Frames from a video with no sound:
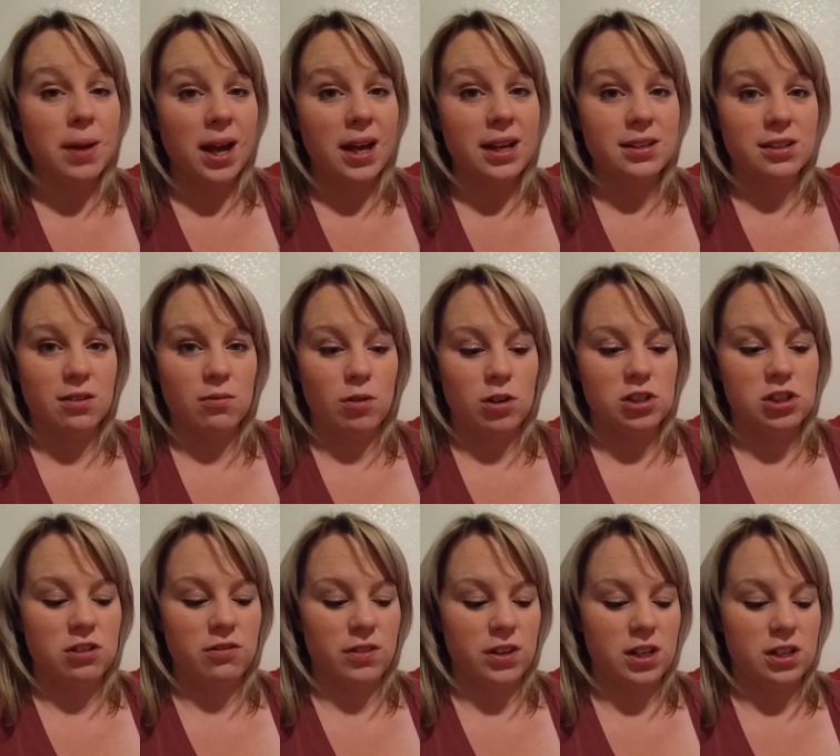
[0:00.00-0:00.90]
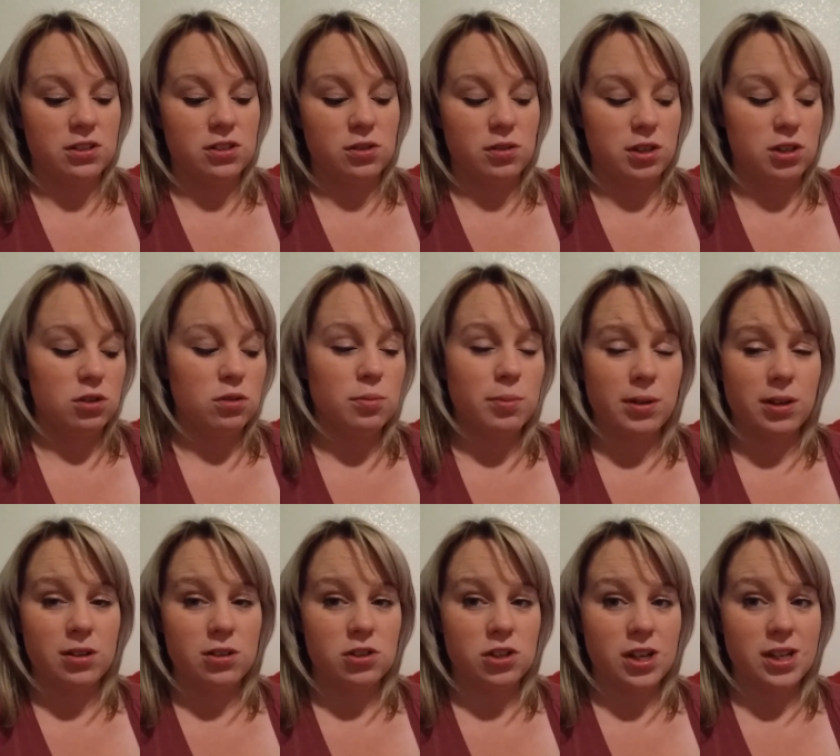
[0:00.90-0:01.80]
behind on watching videos, so I do
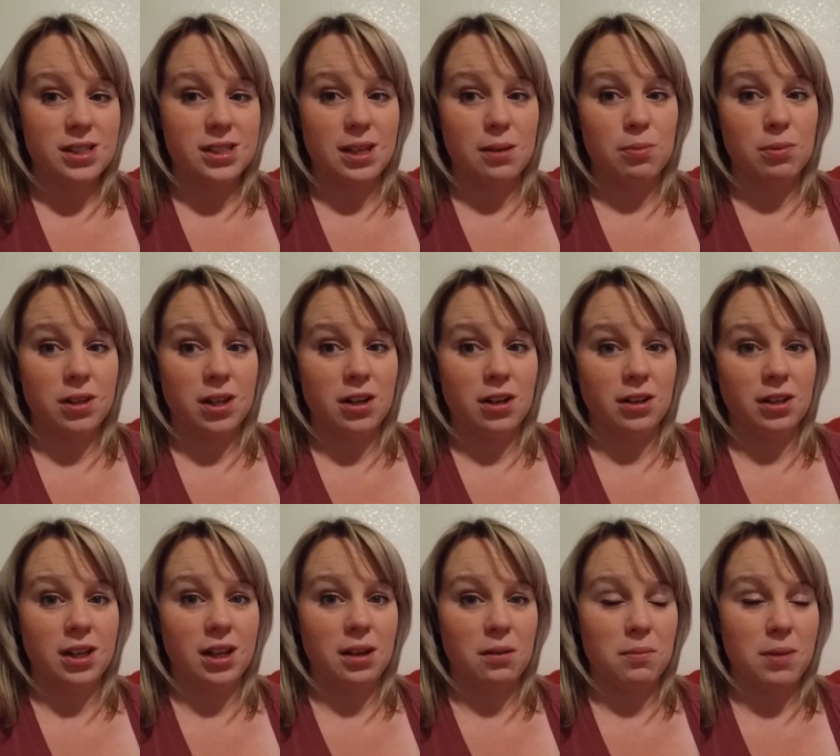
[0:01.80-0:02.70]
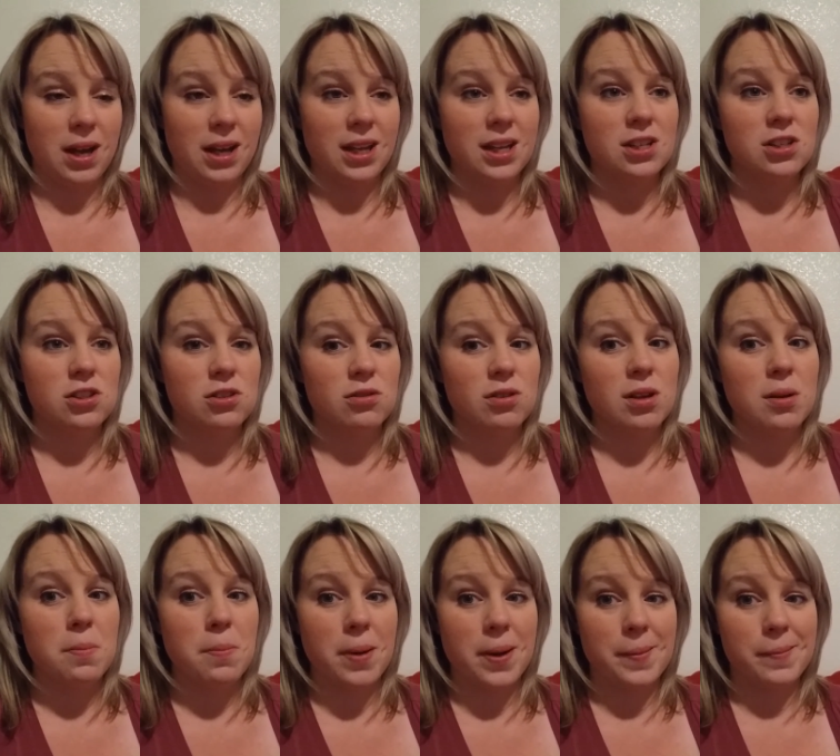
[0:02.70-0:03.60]
apologize. I plan on getting back into
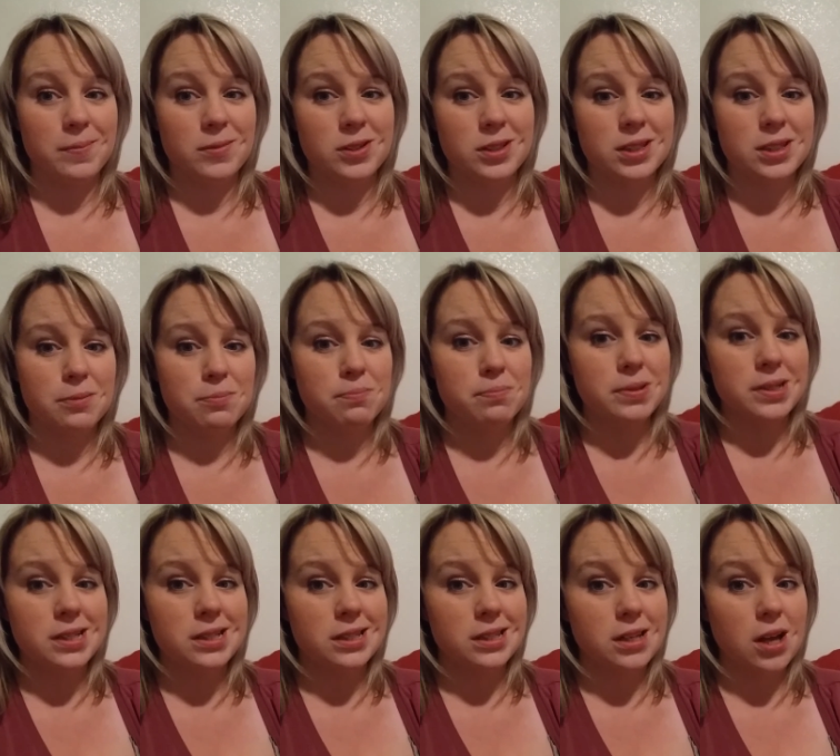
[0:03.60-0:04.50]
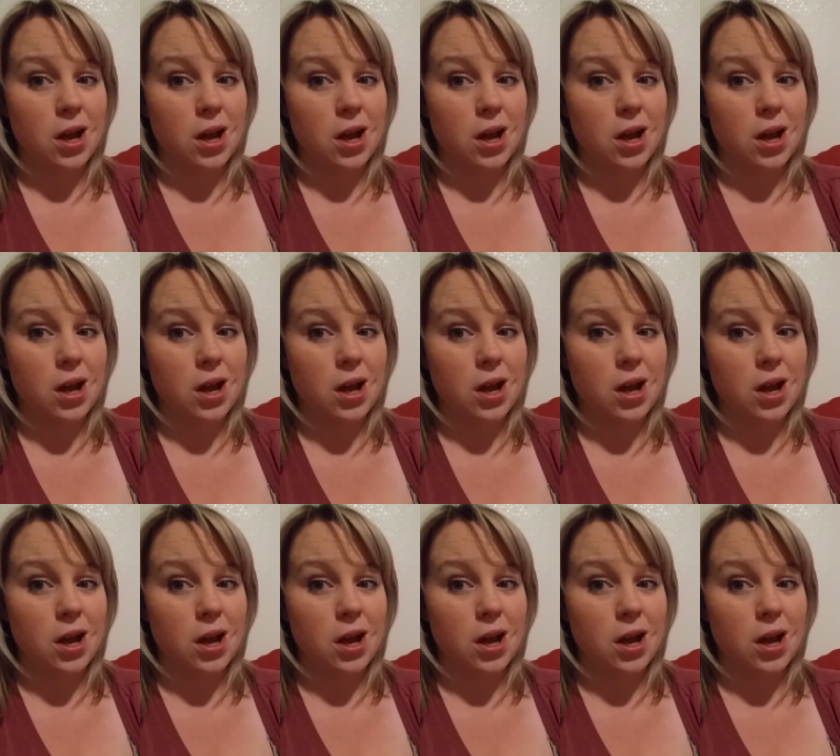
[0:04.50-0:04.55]
it, but I'm just a bit